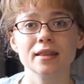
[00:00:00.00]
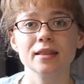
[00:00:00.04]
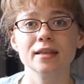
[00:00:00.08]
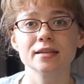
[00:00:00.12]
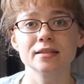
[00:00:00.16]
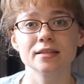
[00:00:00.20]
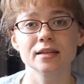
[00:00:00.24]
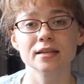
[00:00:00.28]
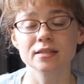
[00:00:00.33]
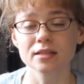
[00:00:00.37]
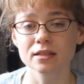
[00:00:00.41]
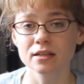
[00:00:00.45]

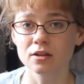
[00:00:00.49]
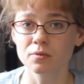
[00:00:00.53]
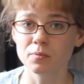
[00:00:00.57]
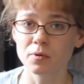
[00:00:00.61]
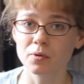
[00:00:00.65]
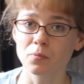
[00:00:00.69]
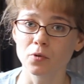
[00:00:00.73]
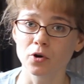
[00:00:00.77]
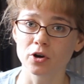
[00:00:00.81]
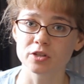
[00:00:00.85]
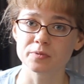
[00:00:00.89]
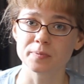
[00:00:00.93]
this is a little
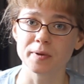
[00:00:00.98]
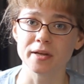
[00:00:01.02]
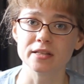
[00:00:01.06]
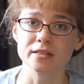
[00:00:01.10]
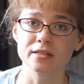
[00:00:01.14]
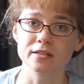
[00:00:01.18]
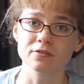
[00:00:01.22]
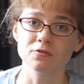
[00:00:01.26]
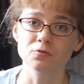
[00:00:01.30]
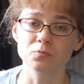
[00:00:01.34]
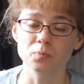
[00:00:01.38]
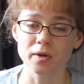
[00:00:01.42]
bit more
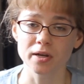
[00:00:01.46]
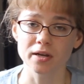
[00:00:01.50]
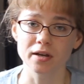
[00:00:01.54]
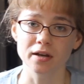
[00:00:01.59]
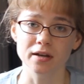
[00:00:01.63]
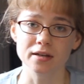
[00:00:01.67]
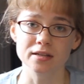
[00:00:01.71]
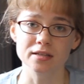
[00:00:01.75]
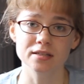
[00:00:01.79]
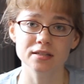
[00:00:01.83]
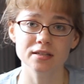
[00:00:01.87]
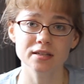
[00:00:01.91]
expensive
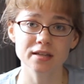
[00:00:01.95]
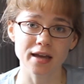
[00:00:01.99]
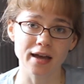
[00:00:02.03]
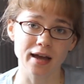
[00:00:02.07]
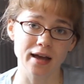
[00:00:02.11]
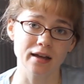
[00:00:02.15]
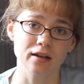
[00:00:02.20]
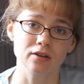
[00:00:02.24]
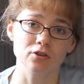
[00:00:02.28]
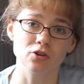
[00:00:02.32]
because, yeah,